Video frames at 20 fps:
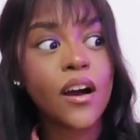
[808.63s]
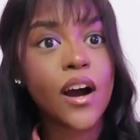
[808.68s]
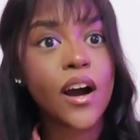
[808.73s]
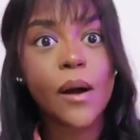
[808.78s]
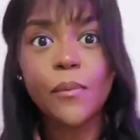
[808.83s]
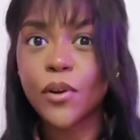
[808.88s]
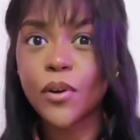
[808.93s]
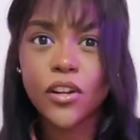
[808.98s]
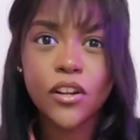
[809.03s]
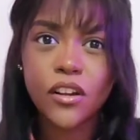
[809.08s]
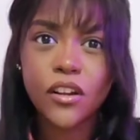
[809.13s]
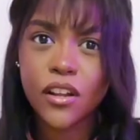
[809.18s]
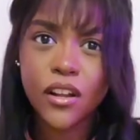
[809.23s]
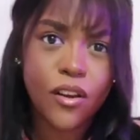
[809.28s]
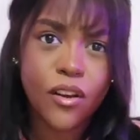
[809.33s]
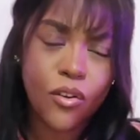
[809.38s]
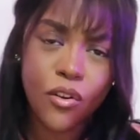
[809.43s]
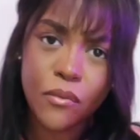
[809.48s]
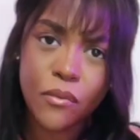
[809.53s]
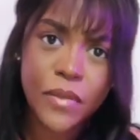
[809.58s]
I'm gonna look
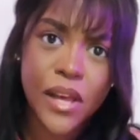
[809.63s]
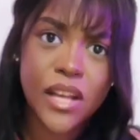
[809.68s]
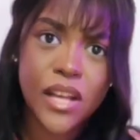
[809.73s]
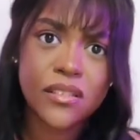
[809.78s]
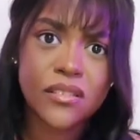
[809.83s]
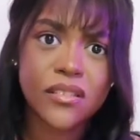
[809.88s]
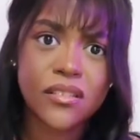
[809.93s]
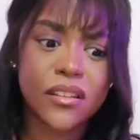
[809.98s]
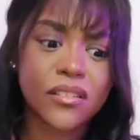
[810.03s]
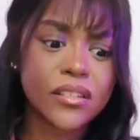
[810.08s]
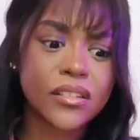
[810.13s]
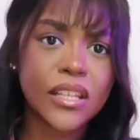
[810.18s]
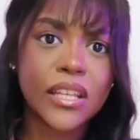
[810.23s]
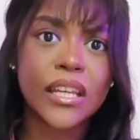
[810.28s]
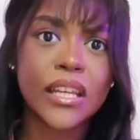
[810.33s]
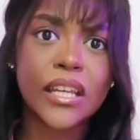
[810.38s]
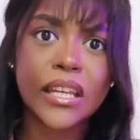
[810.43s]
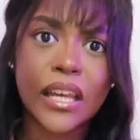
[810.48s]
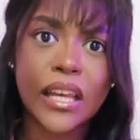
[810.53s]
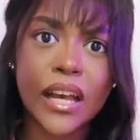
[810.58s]
like a hot mess. So I was
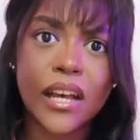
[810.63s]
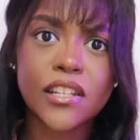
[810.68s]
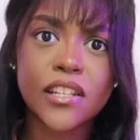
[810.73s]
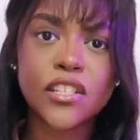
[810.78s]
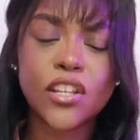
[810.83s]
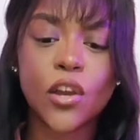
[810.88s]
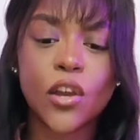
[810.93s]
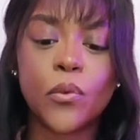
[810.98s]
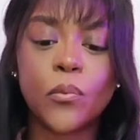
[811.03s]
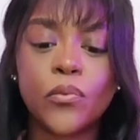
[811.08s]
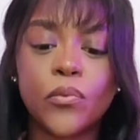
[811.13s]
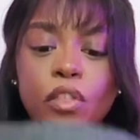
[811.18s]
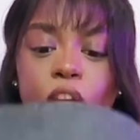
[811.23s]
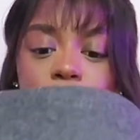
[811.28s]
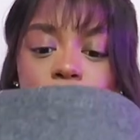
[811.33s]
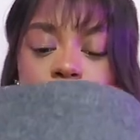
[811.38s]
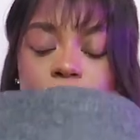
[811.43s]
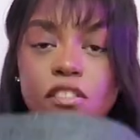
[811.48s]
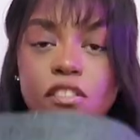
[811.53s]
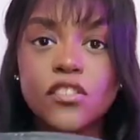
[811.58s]
thinking, yeah. So
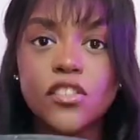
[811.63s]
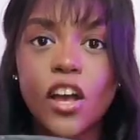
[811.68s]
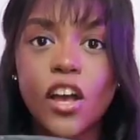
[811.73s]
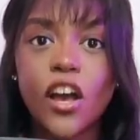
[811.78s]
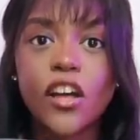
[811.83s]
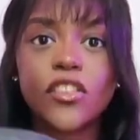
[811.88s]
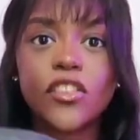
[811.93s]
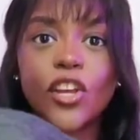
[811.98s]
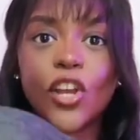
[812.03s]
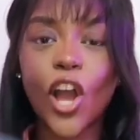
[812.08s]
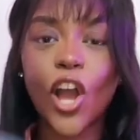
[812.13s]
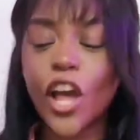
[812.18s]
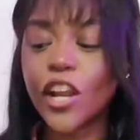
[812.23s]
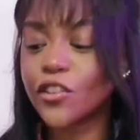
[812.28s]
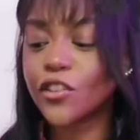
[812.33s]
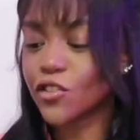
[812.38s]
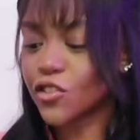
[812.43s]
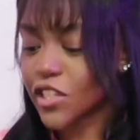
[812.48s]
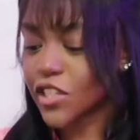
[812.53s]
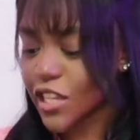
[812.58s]
the insert, the
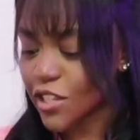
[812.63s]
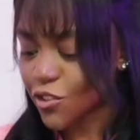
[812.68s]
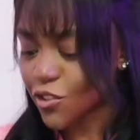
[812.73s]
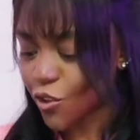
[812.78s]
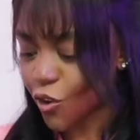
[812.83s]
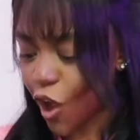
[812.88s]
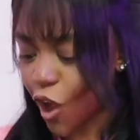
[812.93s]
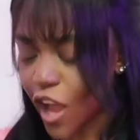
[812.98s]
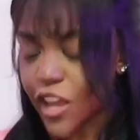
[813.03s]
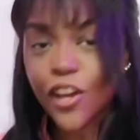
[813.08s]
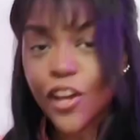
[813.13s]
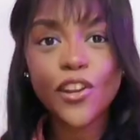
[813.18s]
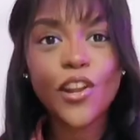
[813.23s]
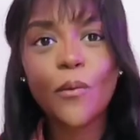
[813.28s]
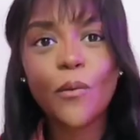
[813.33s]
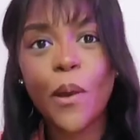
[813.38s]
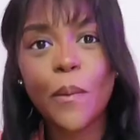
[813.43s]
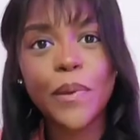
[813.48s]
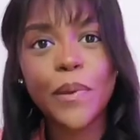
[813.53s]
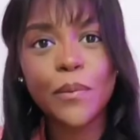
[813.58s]
girlies on TikTok, I don't
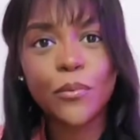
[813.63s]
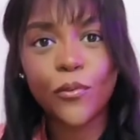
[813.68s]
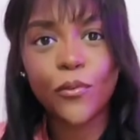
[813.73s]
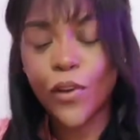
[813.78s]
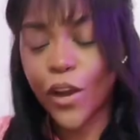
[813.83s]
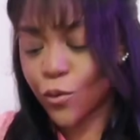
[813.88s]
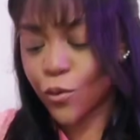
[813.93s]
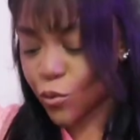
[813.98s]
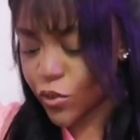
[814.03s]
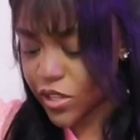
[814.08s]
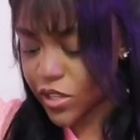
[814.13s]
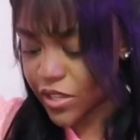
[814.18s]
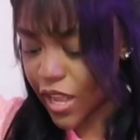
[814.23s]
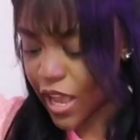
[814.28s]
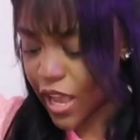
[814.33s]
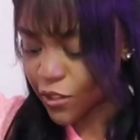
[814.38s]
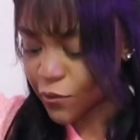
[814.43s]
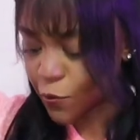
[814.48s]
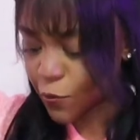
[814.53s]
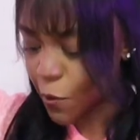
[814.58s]
know where people find all these
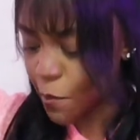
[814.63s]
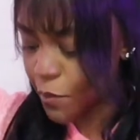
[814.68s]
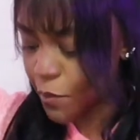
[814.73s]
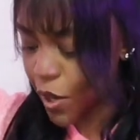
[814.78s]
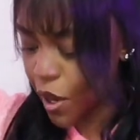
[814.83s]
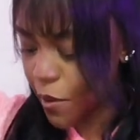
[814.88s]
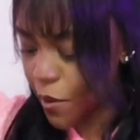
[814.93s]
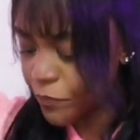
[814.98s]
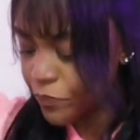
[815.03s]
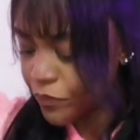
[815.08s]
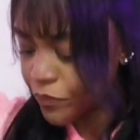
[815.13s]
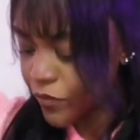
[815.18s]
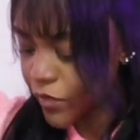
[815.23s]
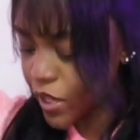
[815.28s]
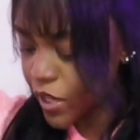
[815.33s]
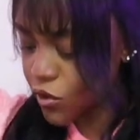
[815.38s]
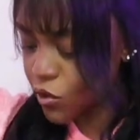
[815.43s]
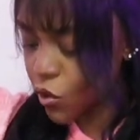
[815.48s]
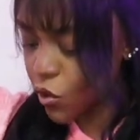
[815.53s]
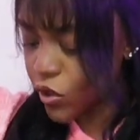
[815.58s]
hacks from, but
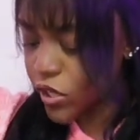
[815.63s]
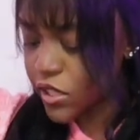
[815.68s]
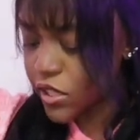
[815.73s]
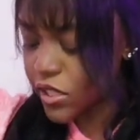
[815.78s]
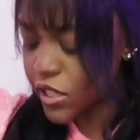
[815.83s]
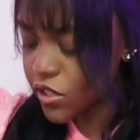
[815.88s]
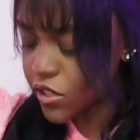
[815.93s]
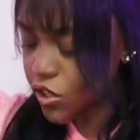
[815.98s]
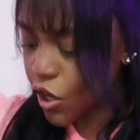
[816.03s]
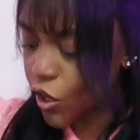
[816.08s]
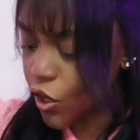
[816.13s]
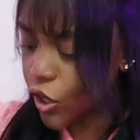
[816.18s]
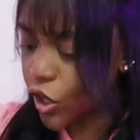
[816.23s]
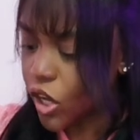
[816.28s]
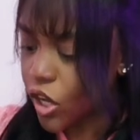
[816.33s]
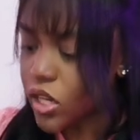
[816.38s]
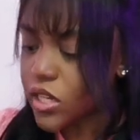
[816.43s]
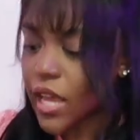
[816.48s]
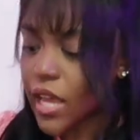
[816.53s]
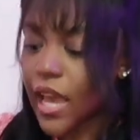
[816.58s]
it's honestly so
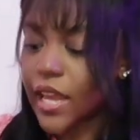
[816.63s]
good.